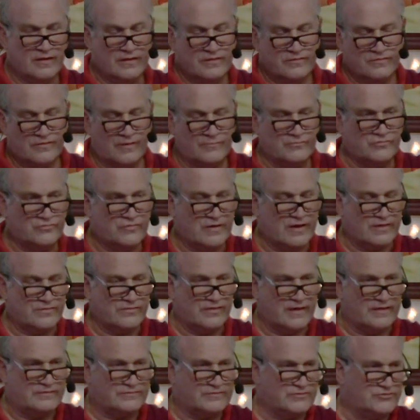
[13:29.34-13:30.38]
Some
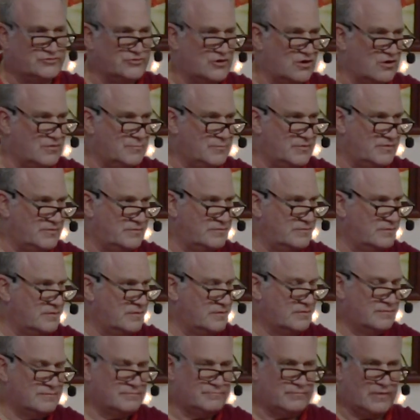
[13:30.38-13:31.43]
translate the German.
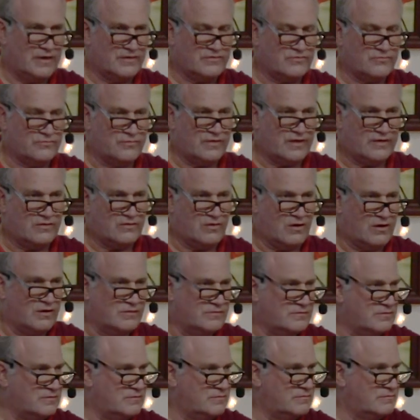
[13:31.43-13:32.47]
Meister Eckhart
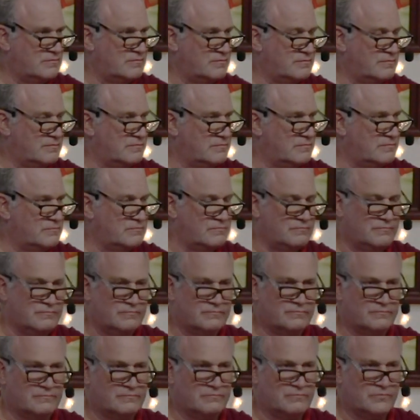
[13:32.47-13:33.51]

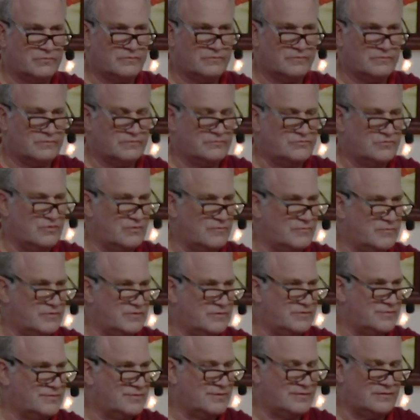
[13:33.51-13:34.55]
was a
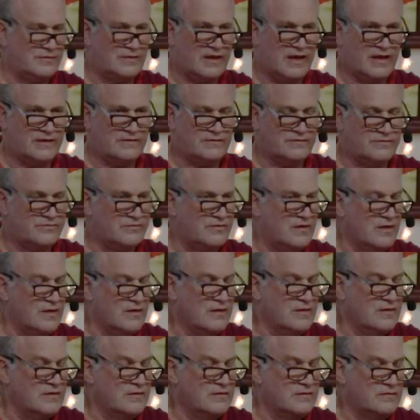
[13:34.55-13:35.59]
Germanist and a Latinist.
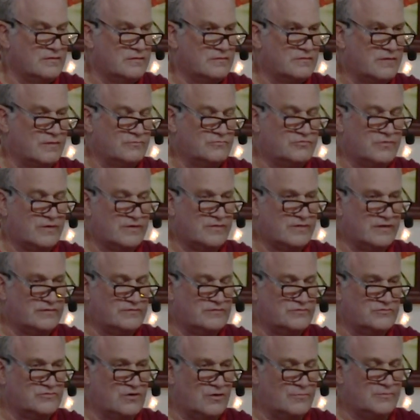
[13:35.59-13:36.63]
Some translate
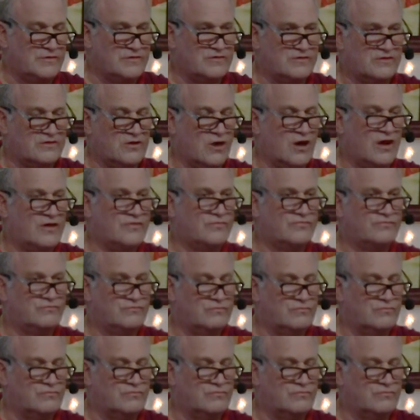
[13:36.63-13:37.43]
the German as the eye